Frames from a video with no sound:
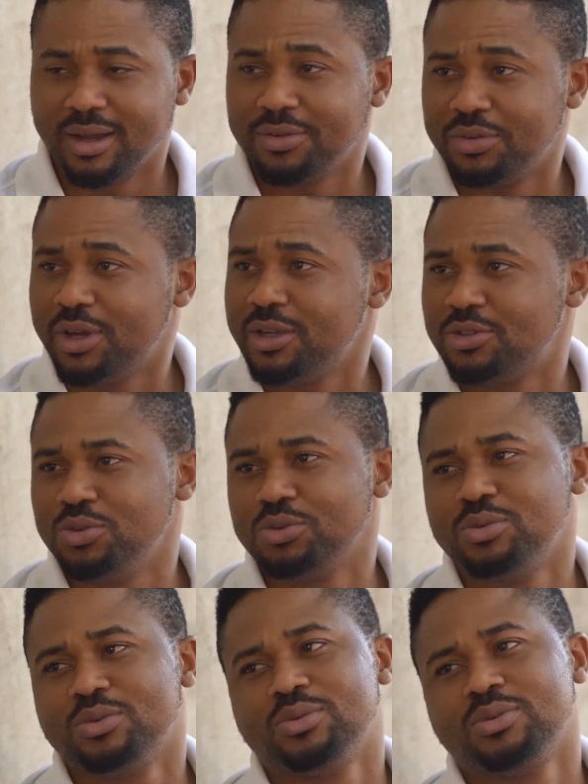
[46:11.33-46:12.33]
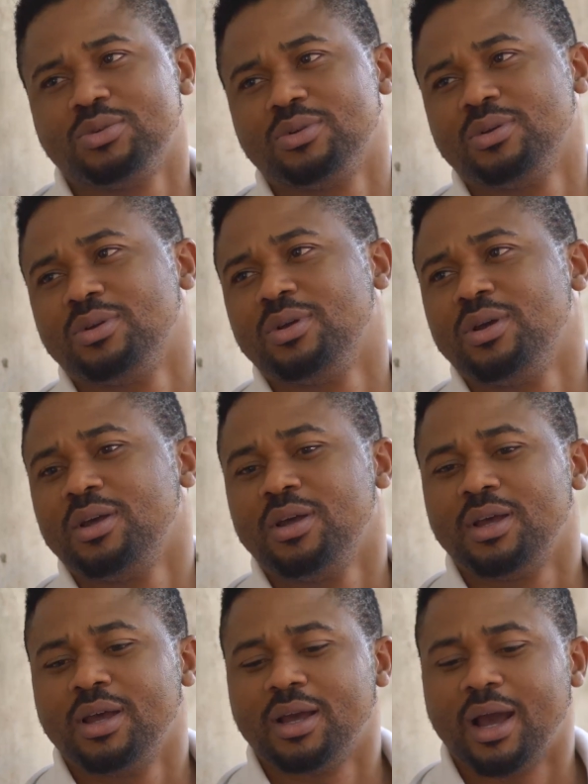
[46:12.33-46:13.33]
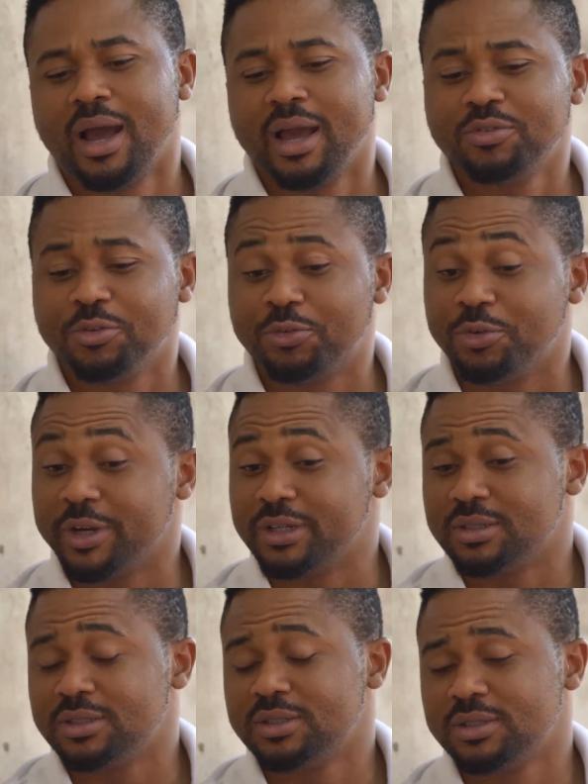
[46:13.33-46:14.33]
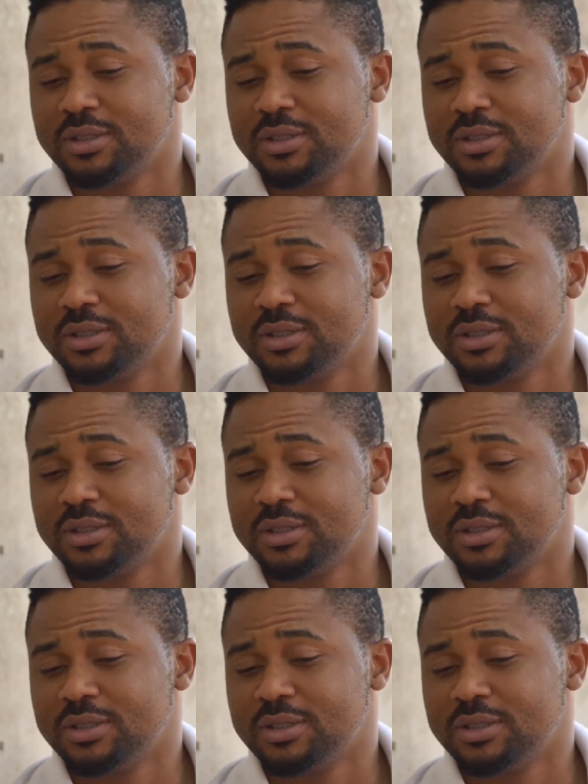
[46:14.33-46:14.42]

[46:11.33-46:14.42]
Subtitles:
I've heard you. I have a friend.